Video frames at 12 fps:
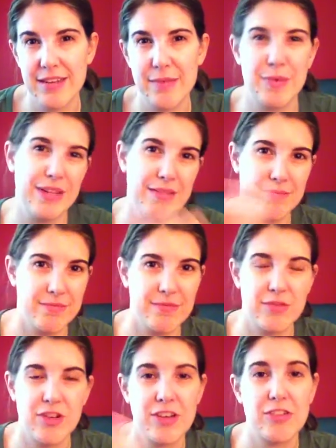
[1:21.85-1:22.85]
And well,
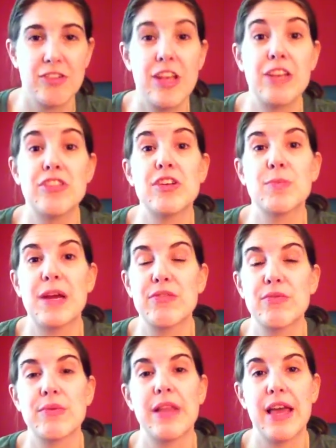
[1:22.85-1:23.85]
changing your brain
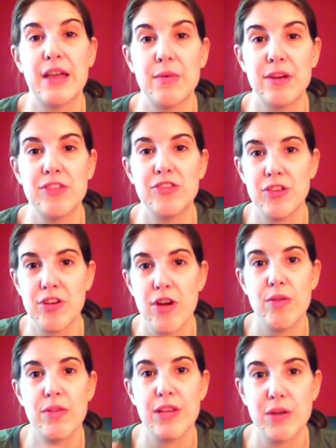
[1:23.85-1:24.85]
through language.
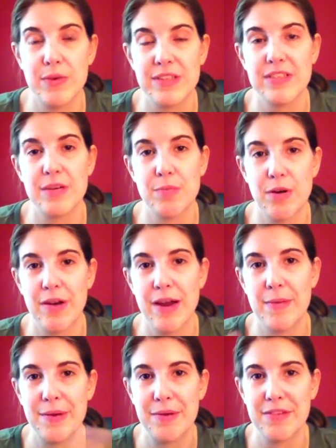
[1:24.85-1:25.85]
Neuro-linguistic
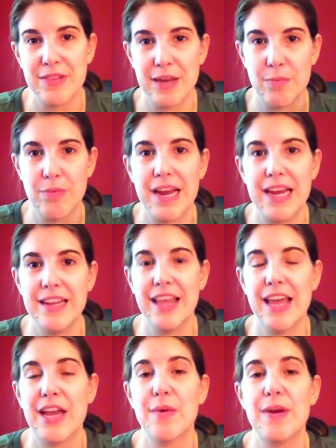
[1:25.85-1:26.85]
programming is like brain,
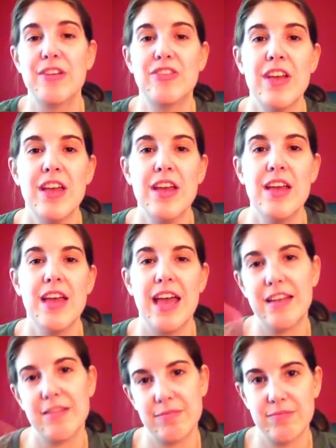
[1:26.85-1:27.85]
language,
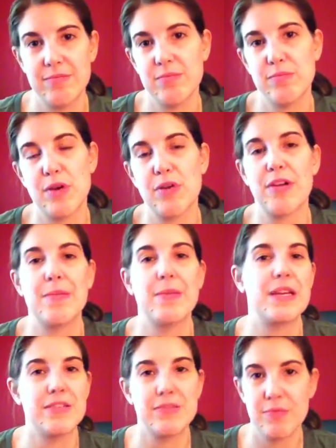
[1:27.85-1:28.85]
and
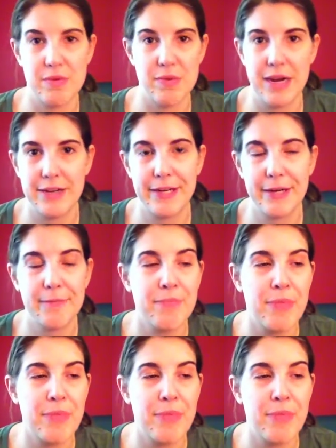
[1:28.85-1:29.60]
programming is rewiring.